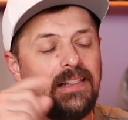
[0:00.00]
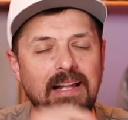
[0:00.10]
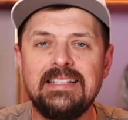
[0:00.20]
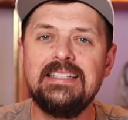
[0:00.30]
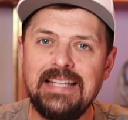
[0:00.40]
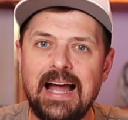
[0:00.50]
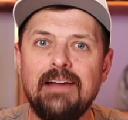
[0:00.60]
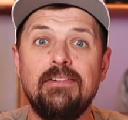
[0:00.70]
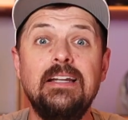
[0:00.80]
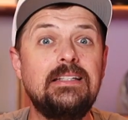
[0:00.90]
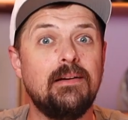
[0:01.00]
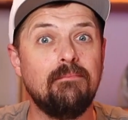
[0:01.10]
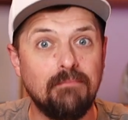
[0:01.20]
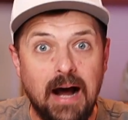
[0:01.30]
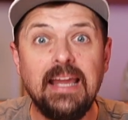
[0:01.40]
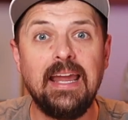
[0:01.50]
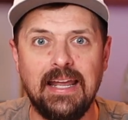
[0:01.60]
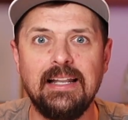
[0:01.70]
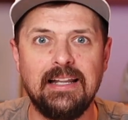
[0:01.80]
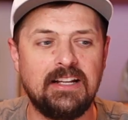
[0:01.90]
let's dive into my
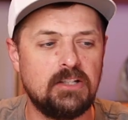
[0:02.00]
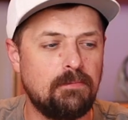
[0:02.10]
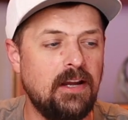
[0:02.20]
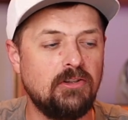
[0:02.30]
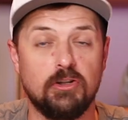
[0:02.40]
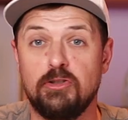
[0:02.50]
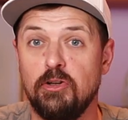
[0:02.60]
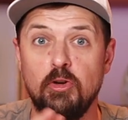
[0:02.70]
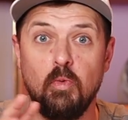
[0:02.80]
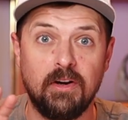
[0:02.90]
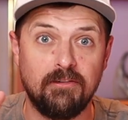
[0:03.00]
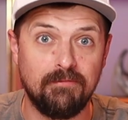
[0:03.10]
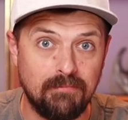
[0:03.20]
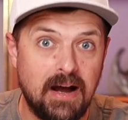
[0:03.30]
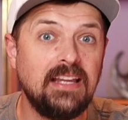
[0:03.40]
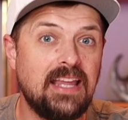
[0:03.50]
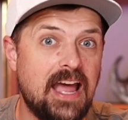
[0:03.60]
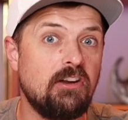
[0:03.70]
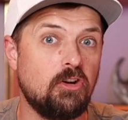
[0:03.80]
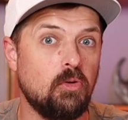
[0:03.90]
analytics page. I'll show you one of my
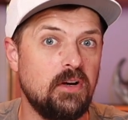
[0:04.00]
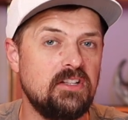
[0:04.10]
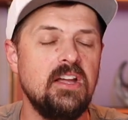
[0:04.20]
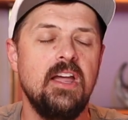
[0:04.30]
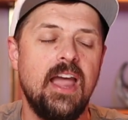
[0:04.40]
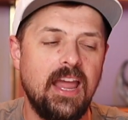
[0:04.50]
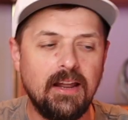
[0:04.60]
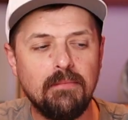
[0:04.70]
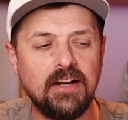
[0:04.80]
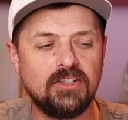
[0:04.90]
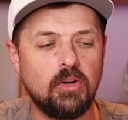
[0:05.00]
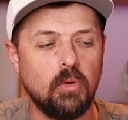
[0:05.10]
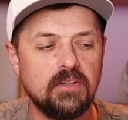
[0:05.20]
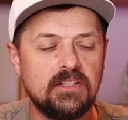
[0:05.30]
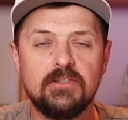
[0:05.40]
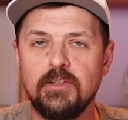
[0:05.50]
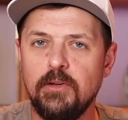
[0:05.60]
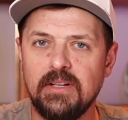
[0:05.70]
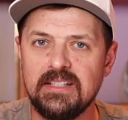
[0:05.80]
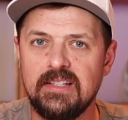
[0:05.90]
categories and my scores so
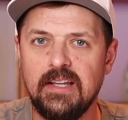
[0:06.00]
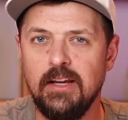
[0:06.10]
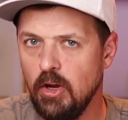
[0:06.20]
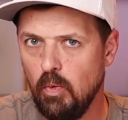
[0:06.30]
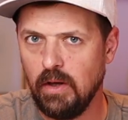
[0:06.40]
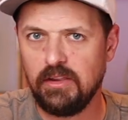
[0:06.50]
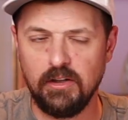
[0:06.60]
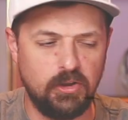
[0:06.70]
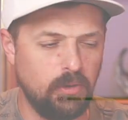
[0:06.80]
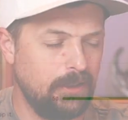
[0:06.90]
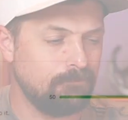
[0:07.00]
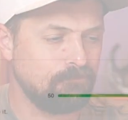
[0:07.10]
you can see what they're doing.